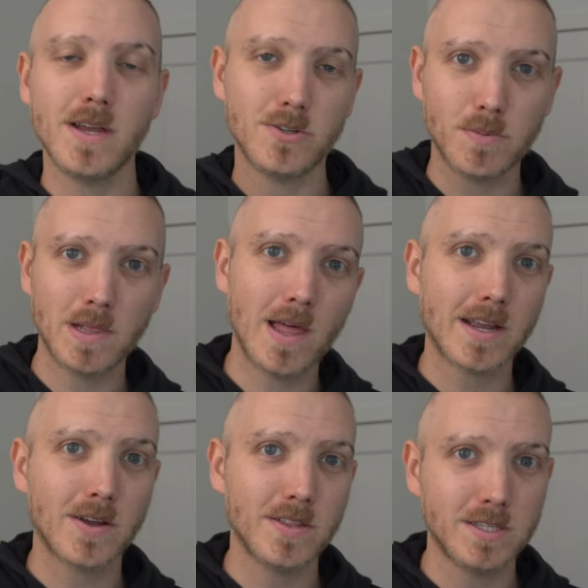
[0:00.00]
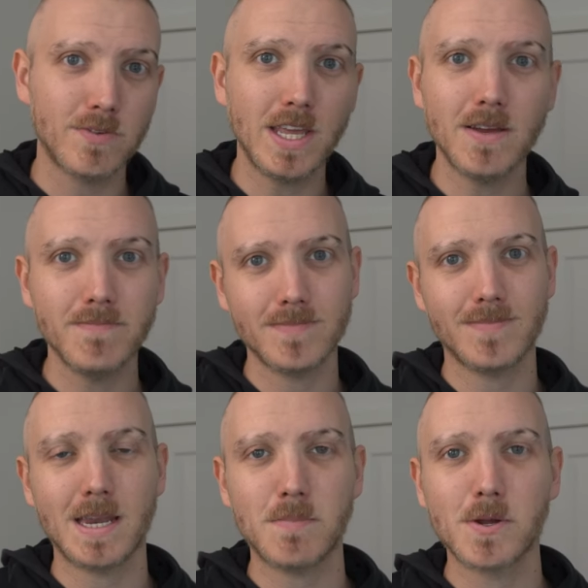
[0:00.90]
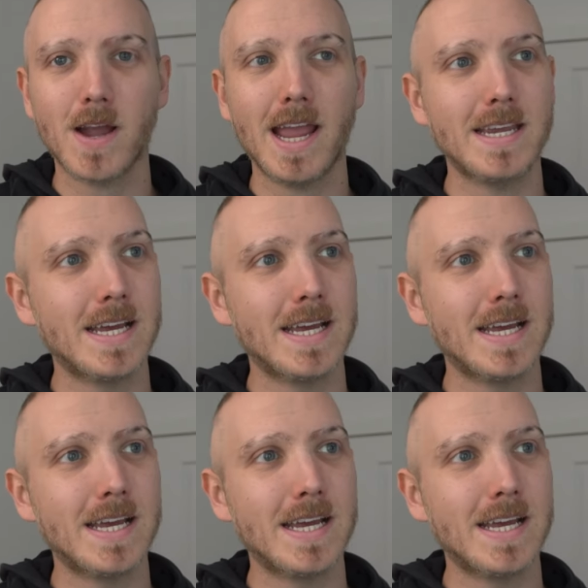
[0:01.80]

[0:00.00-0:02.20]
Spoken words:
and drop a like on this video, that'd be great.